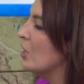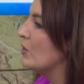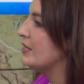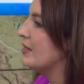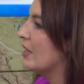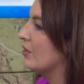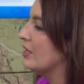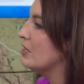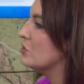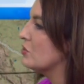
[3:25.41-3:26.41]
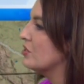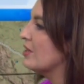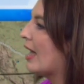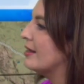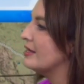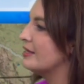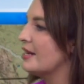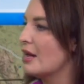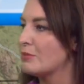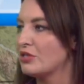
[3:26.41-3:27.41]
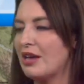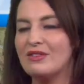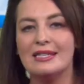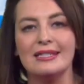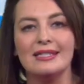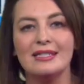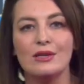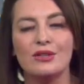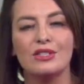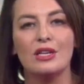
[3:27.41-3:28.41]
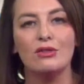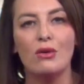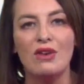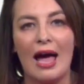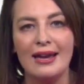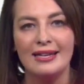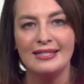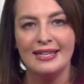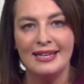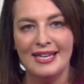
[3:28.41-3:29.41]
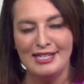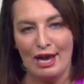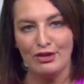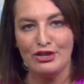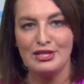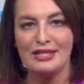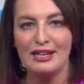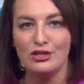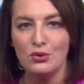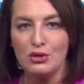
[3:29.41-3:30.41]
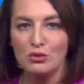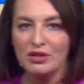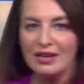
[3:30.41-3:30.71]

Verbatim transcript: We see that on the eastern side of the state, upper 70s in Cedar City, low 90s down there in St. George, where the